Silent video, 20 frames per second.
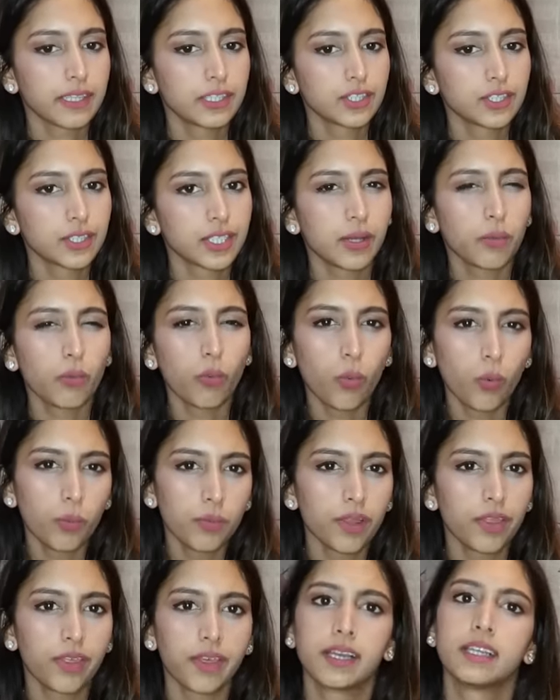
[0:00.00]
just like
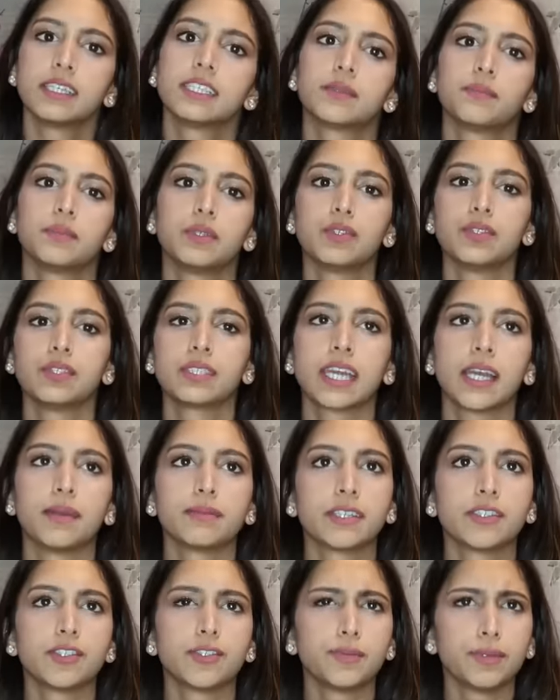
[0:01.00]
warmer things, because
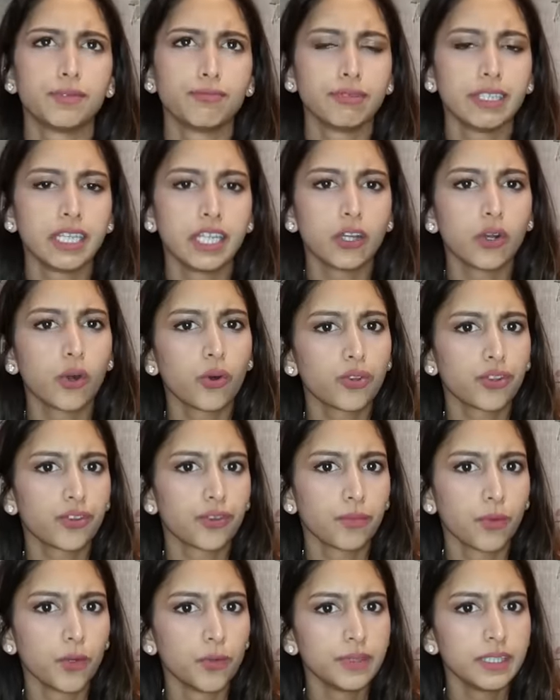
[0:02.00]
Cape Town's been really cold at
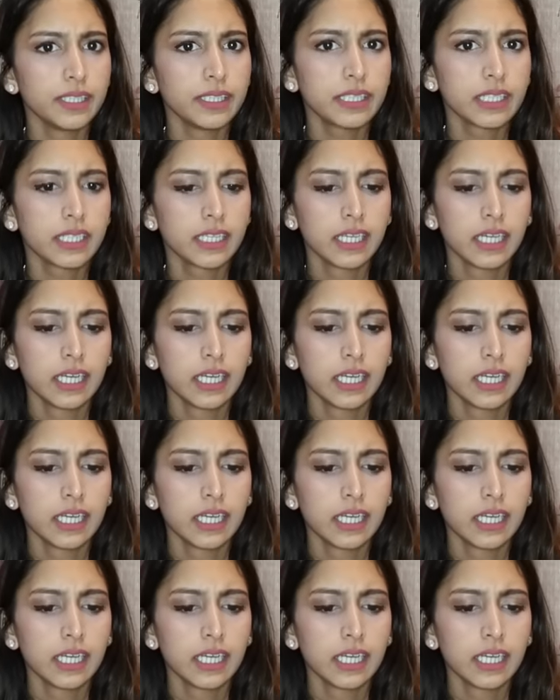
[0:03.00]
the moment.